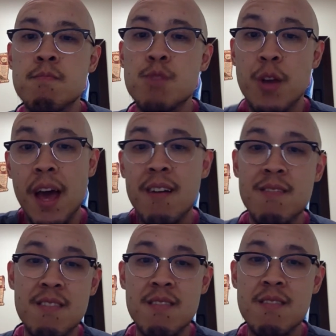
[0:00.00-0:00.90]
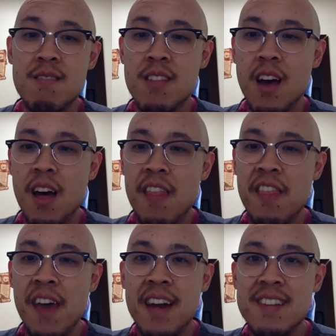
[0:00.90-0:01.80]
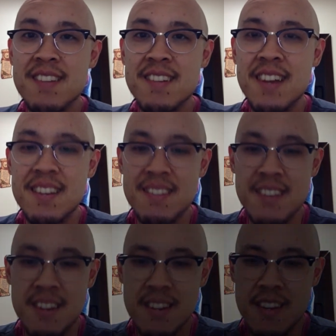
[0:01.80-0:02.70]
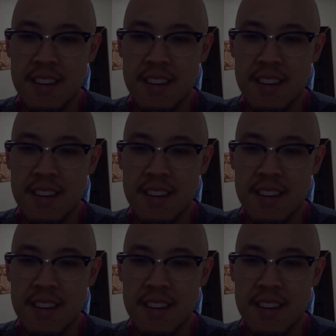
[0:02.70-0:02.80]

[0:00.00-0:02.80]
So yeah, that is adenosine.